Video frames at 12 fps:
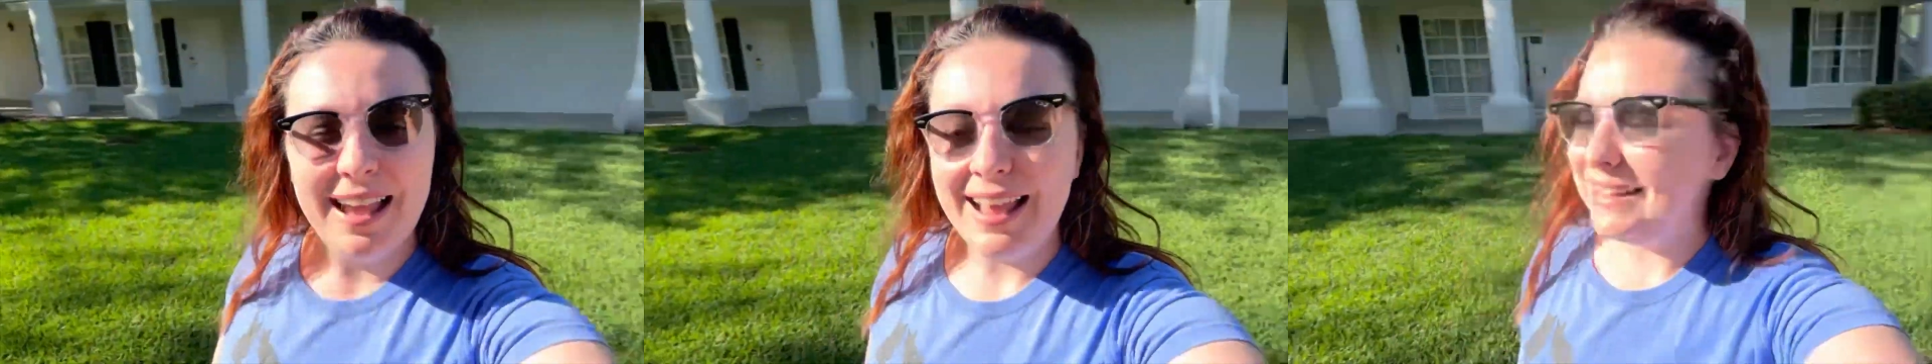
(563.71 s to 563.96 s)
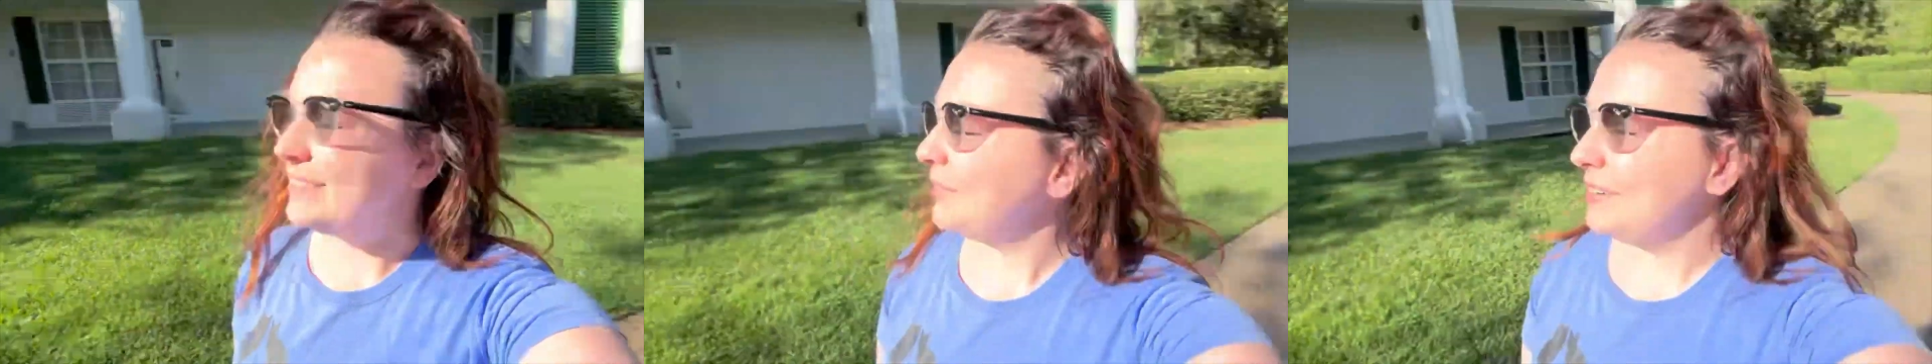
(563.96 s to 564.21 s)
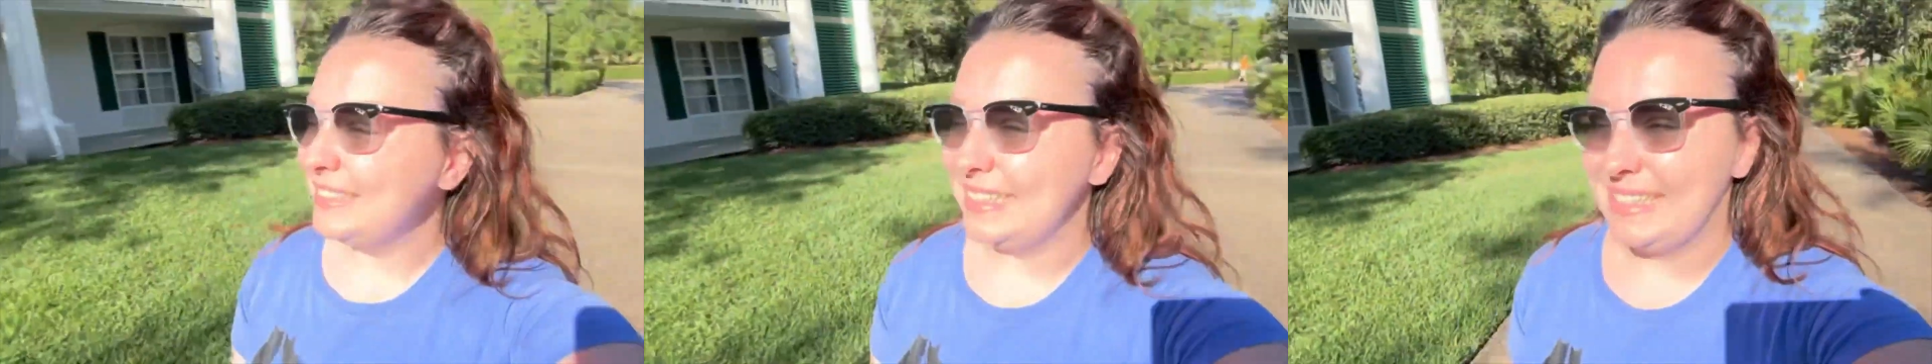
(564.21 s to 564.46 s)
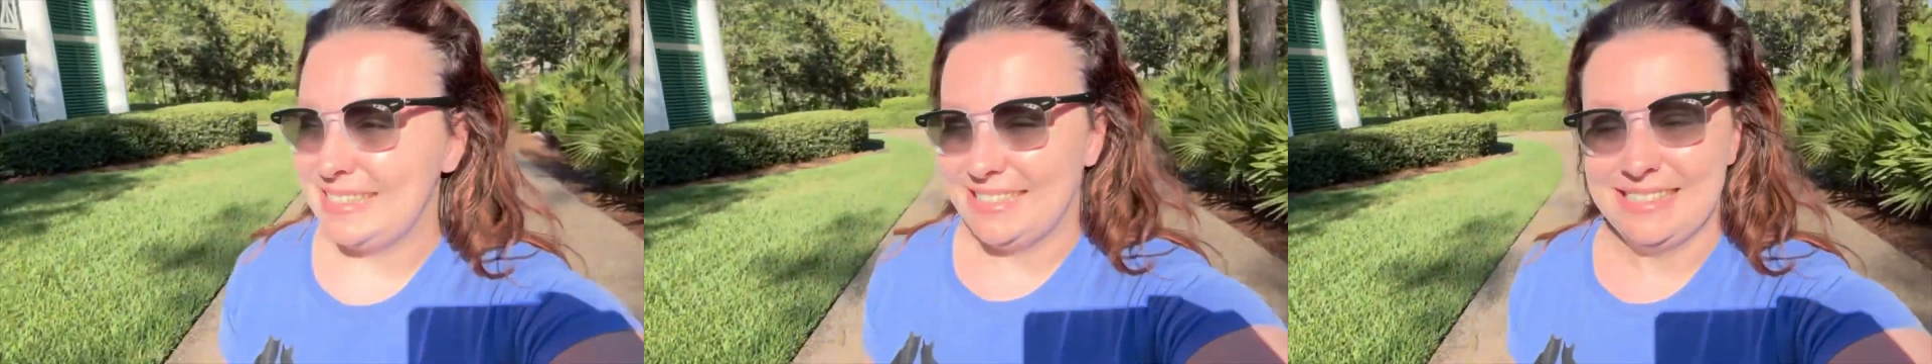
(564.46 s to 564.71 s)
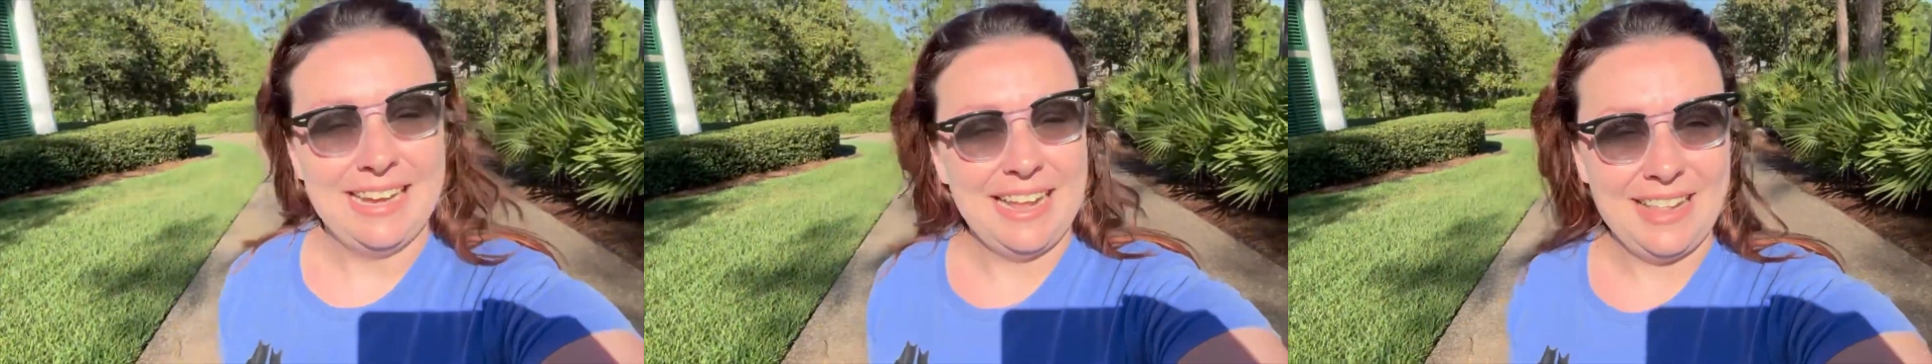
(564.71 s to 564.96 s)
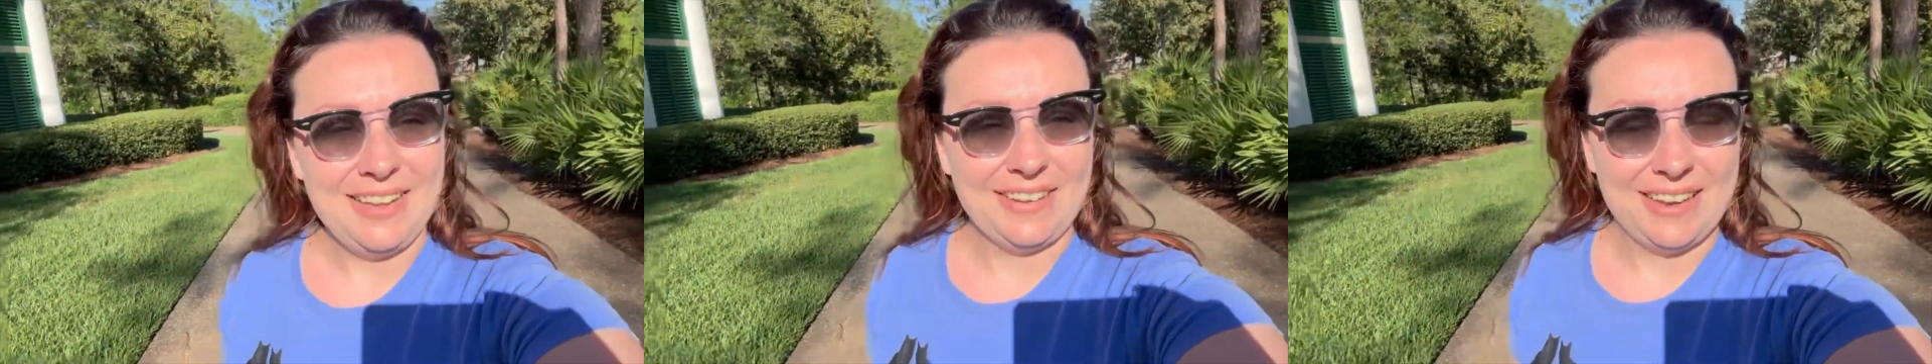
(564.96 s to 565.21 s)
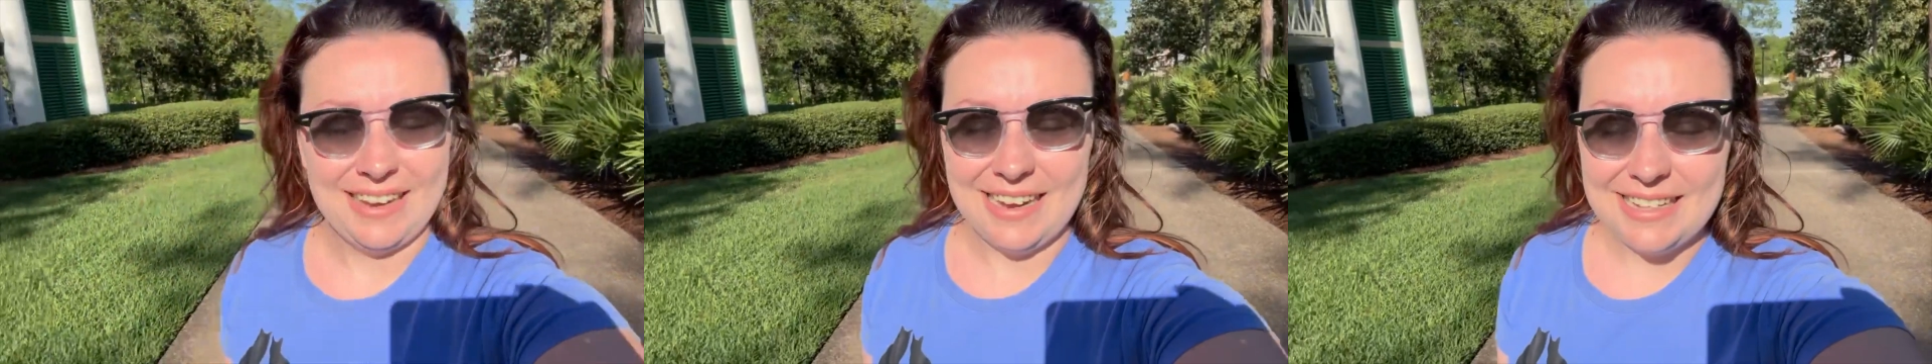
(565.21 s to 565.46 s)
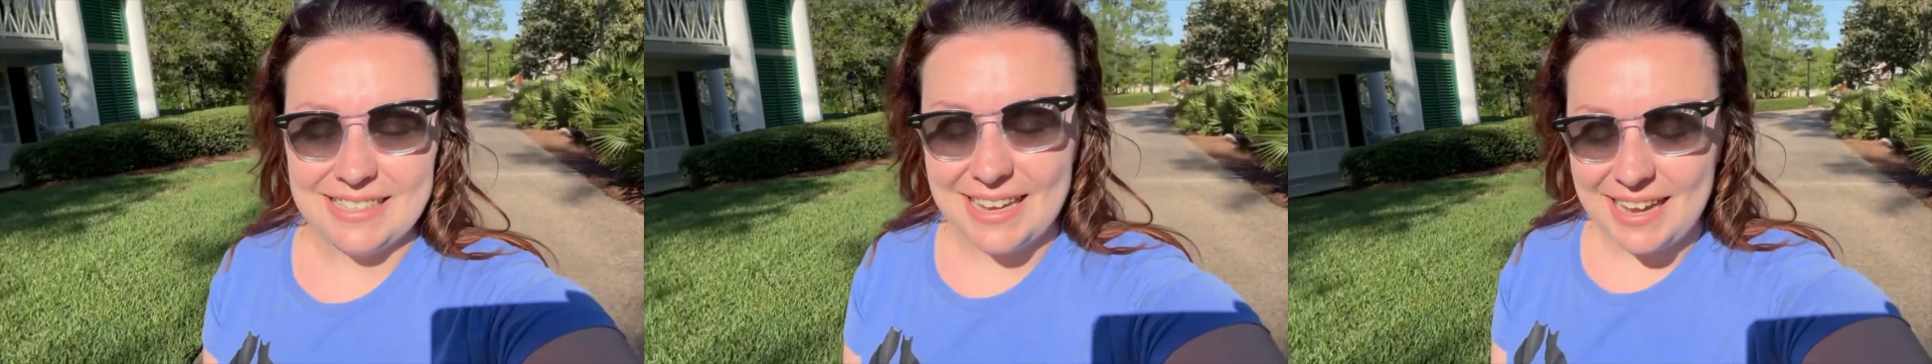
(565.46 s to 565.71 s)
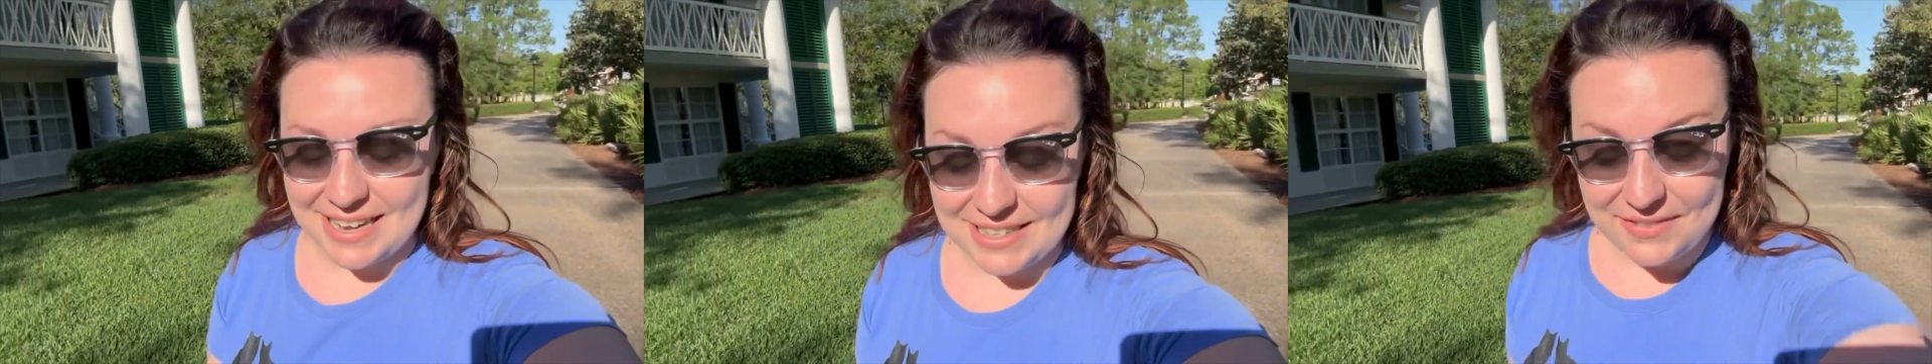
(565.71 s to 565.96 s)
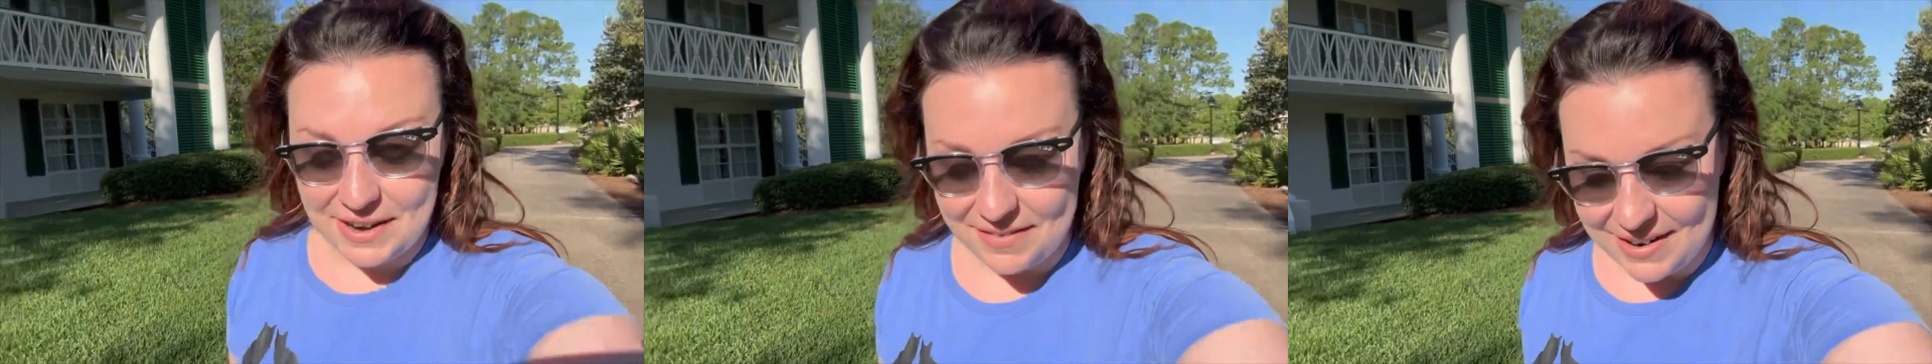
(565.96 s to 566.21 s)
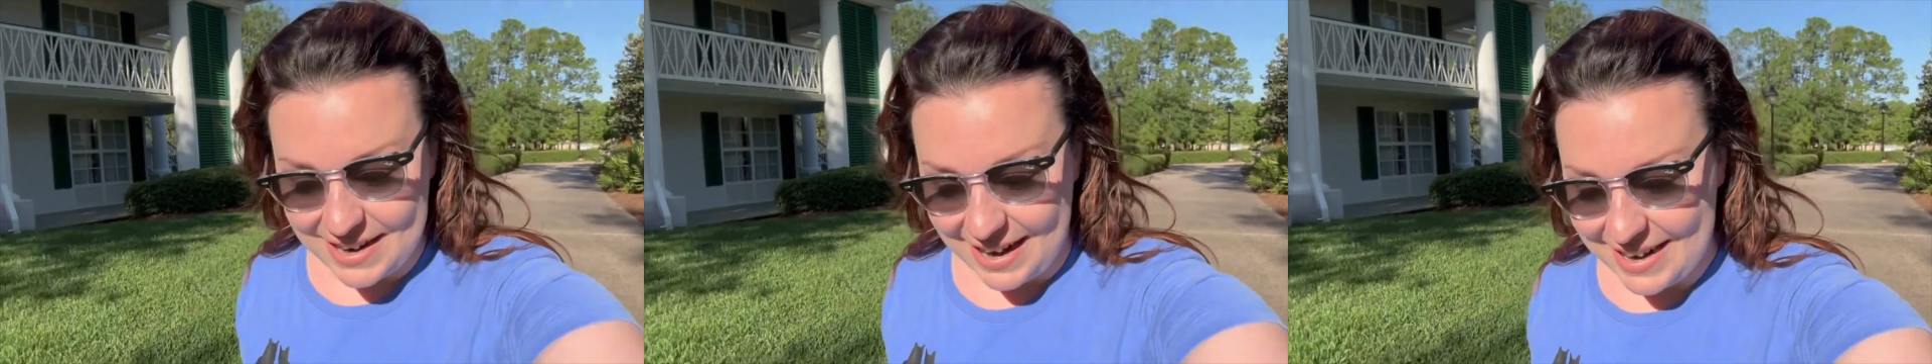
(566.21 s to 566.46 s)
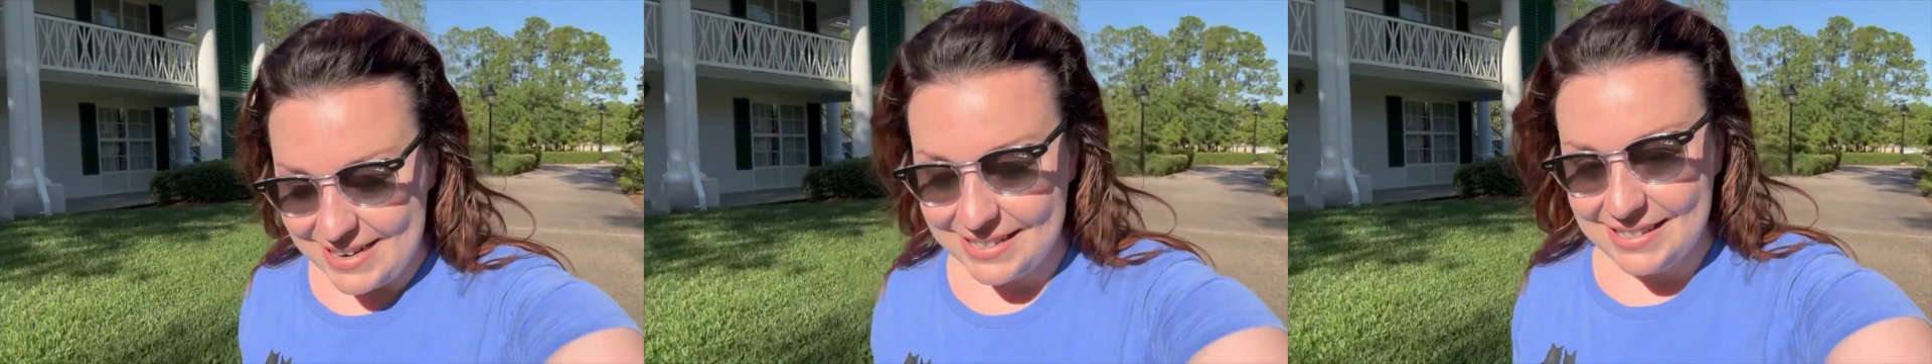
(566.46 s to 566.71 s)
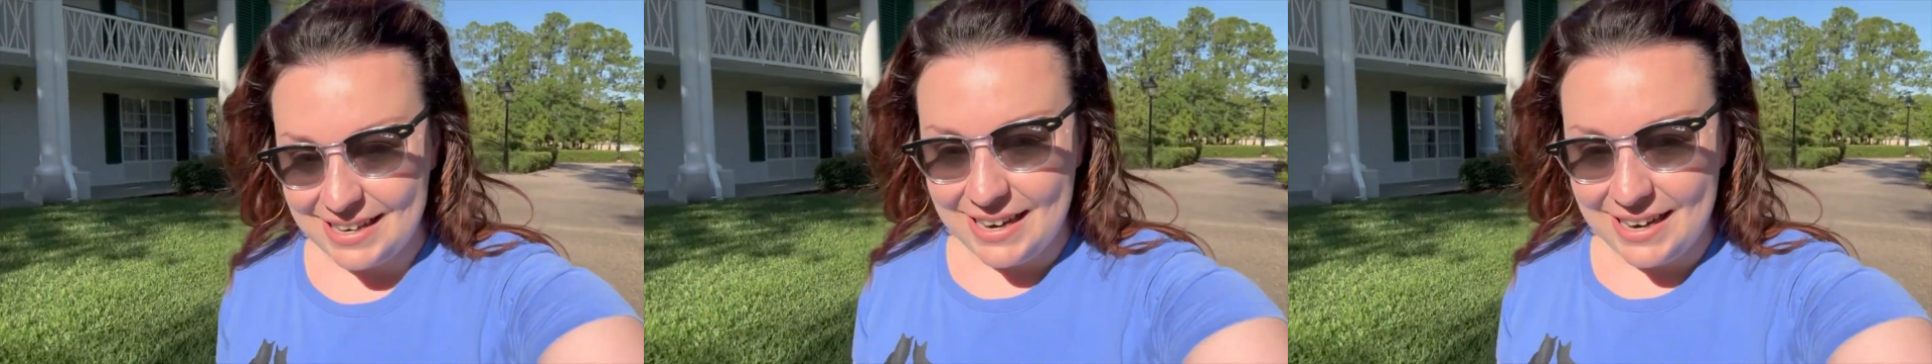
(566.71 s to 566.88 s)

It's gorgeous. Love it. It's very, very nice.